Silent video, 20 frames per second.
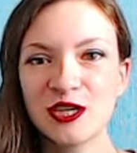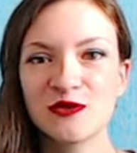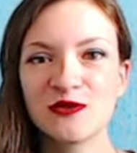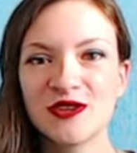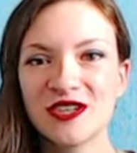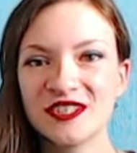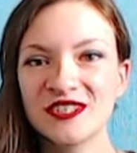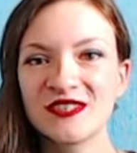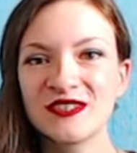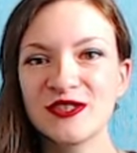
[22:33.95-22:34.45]

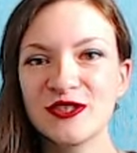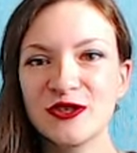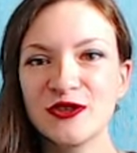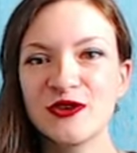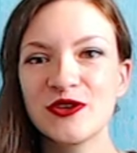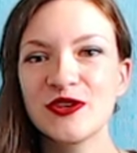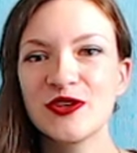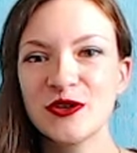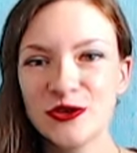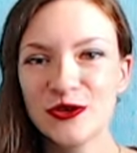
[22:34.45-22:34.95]
what do
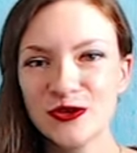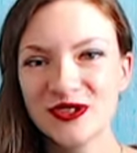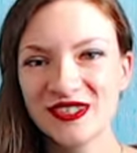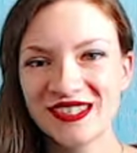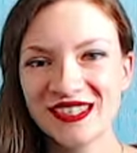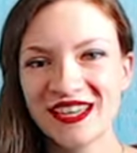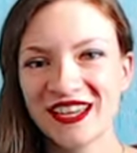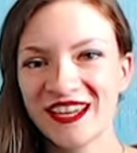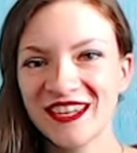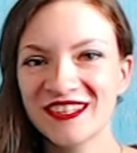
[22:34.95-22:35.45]
you
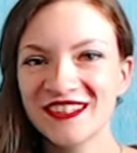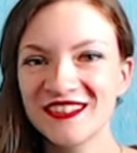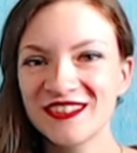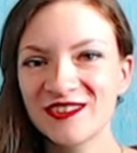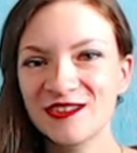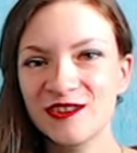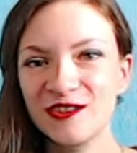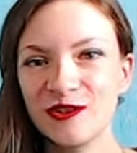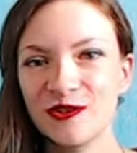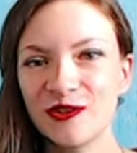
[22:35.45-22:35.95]
say to
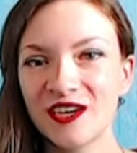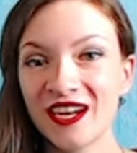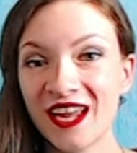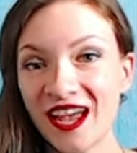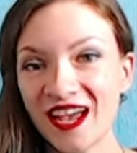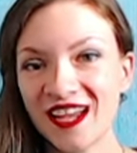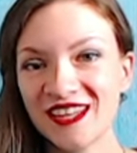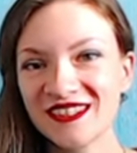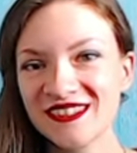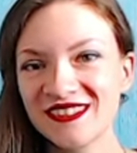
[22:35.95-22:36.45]
your
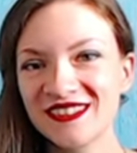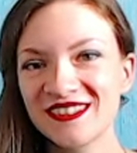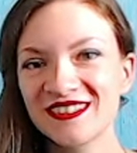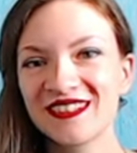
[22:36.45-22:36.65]
cats